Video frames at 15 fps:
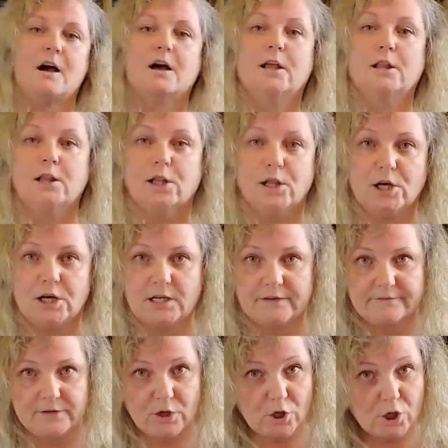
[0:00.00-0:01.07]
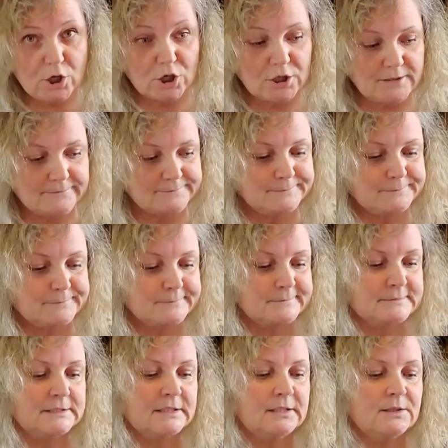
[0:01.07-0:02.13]
a lot of yarn,
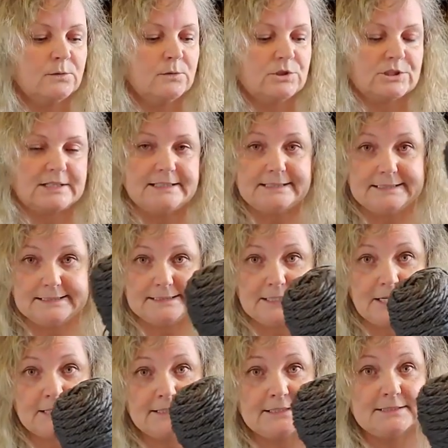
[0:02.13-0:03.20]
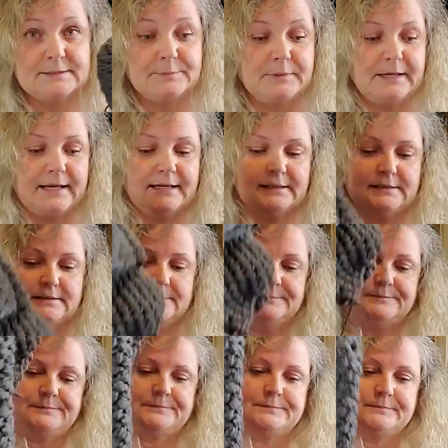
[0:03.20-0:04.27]
which I did not expect,
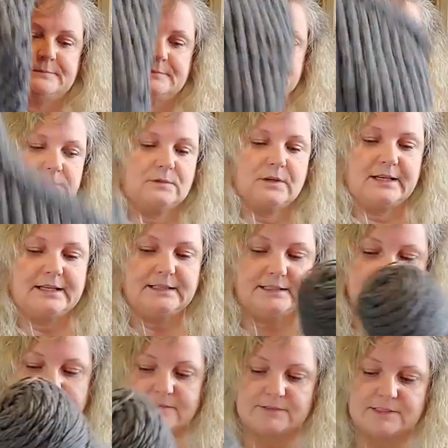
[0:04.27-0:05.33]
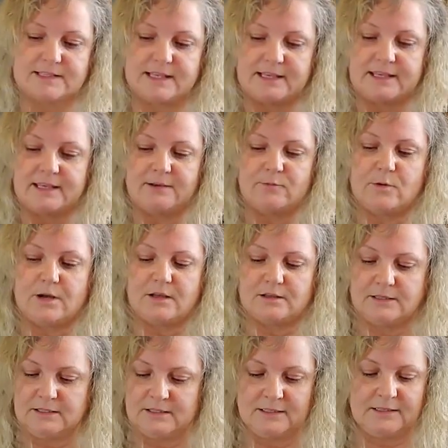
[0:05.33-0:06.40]
right? Because I was thinking, well,
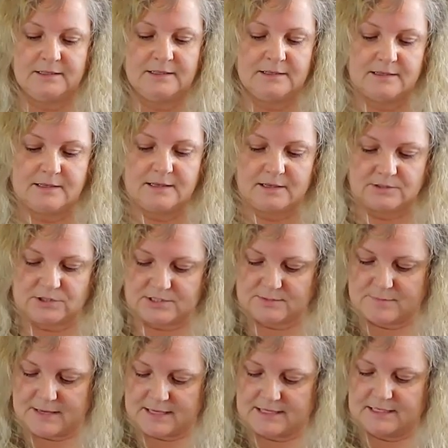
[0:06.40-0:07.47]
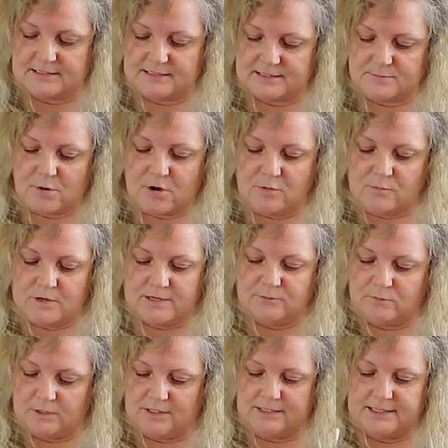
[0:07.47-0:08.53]
I'll just make it a small one.
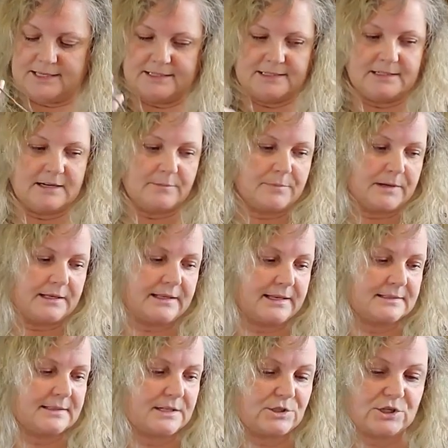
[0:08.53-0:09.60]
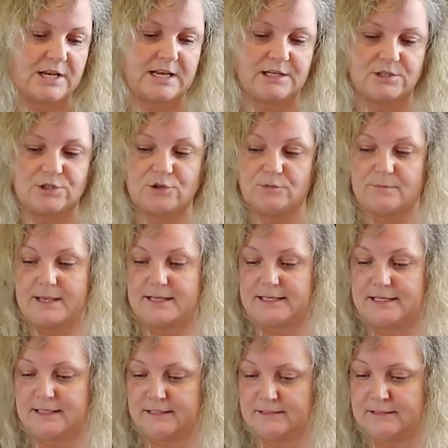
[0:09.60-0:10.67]
Well, it ended up, I guess I chained too
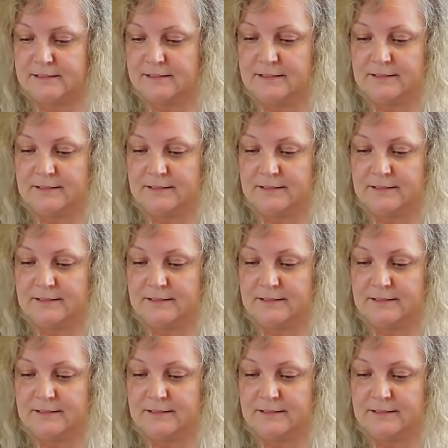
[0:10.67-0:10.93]
many and